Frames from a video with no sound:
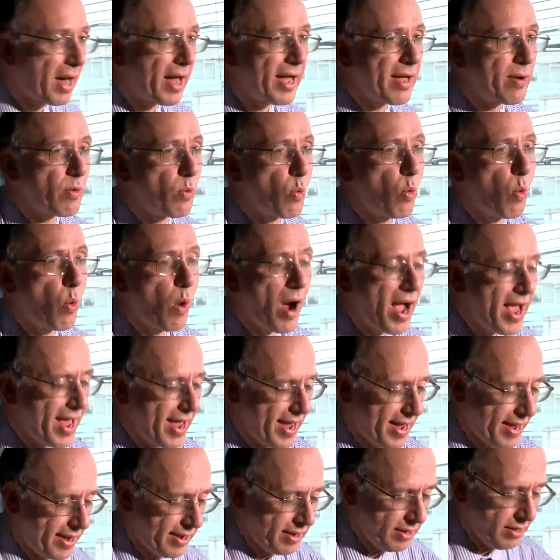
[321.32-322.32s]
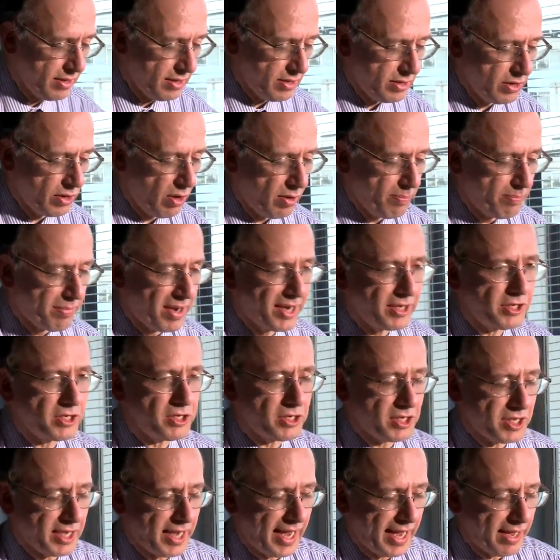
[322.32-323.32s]
by weighing, not by
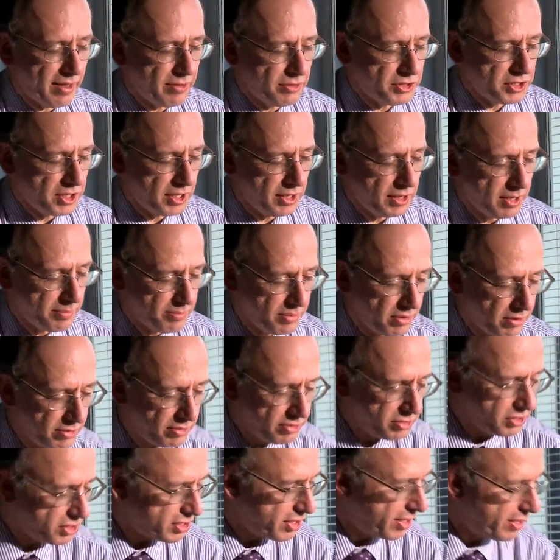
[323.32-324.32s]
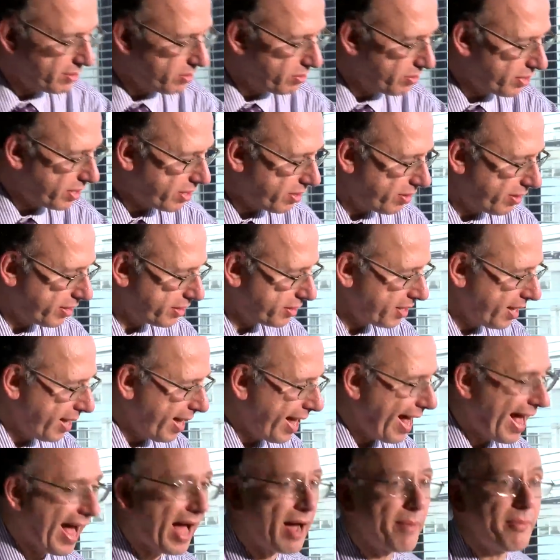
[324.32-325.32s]
just counting laboriously all the coins,
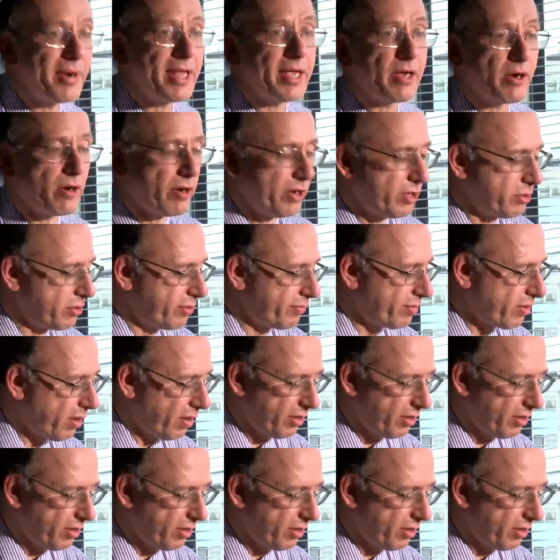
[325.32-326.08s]
how many coins we've